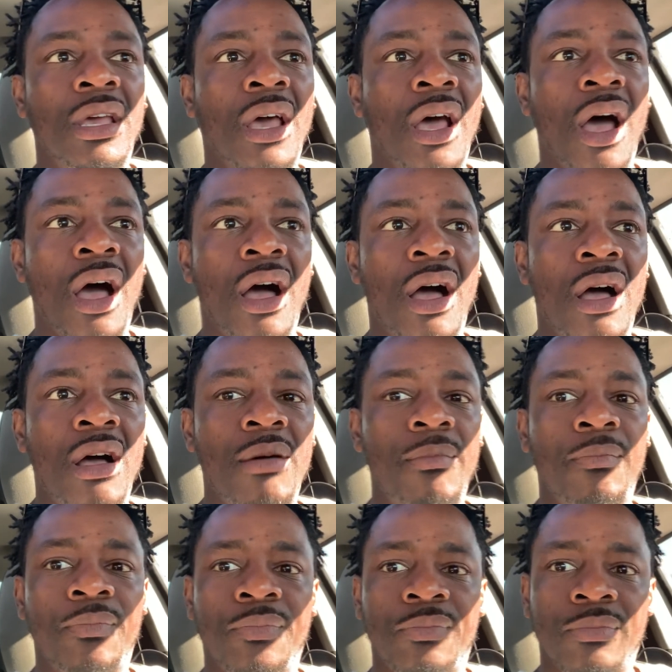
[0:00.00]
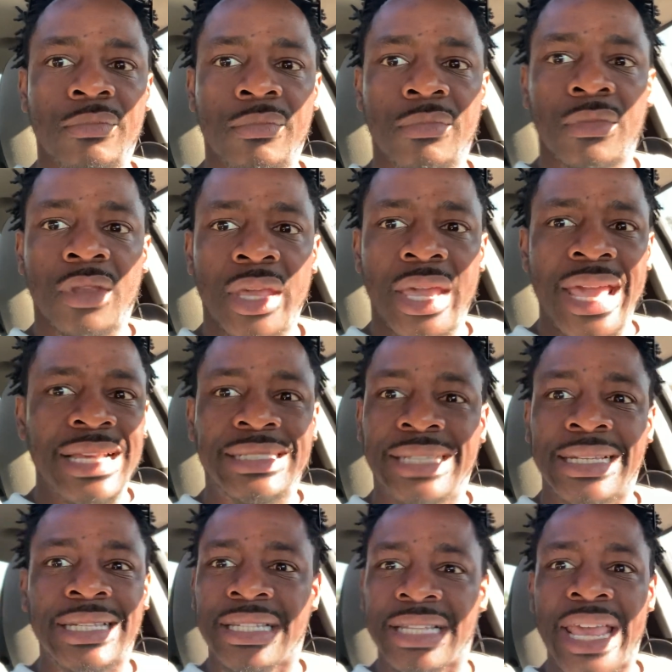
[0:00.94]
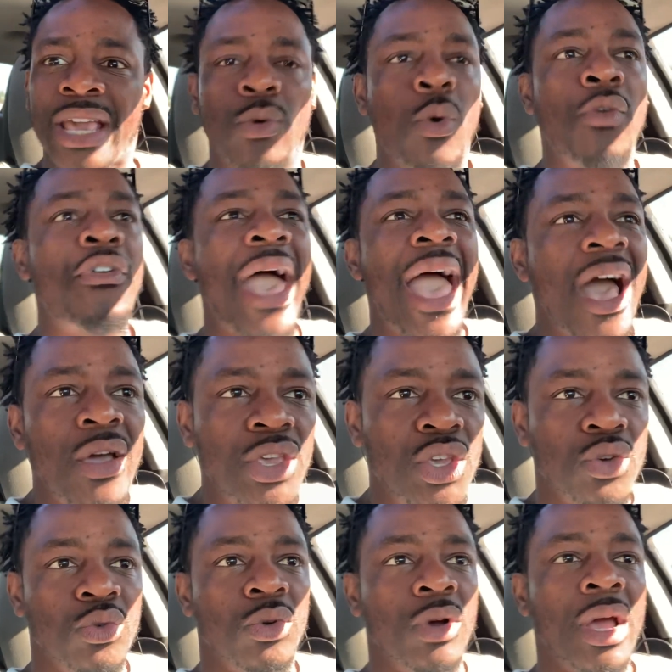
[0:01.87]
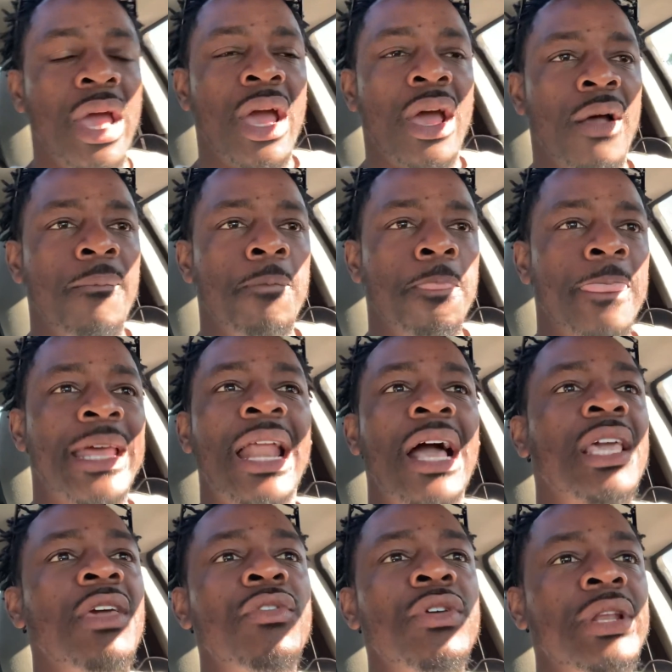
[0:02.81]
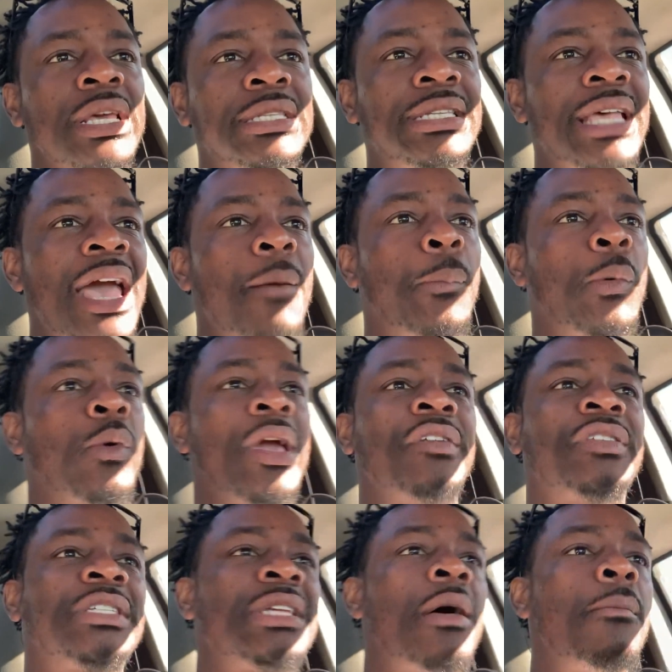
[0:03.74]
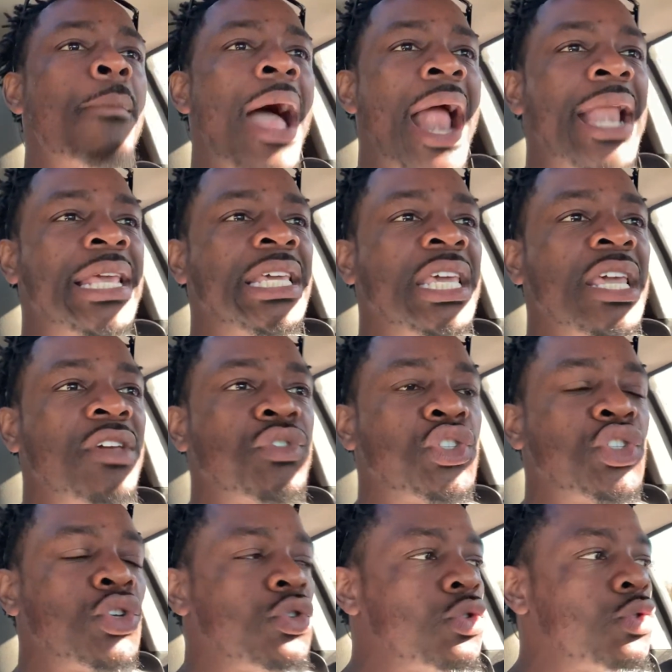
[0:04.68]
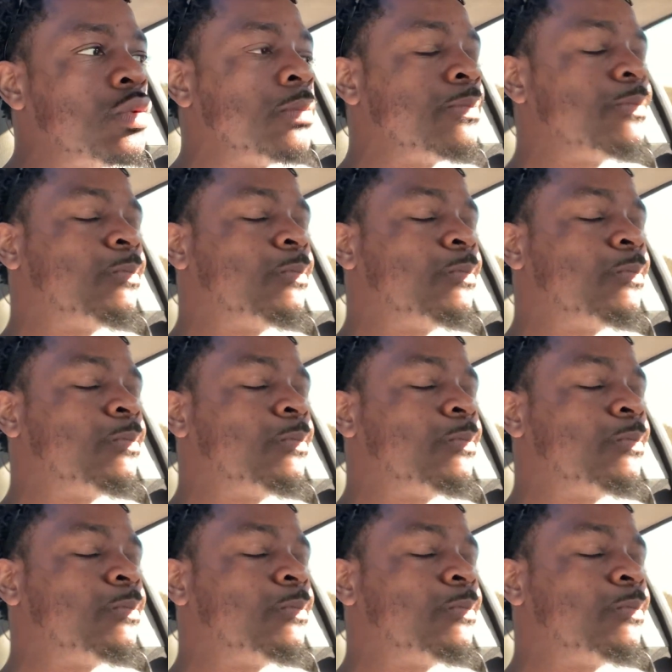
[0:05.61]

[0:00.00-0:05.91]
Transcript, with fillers: um, is just as equal value. And I'll give you an example. If somebody gives you,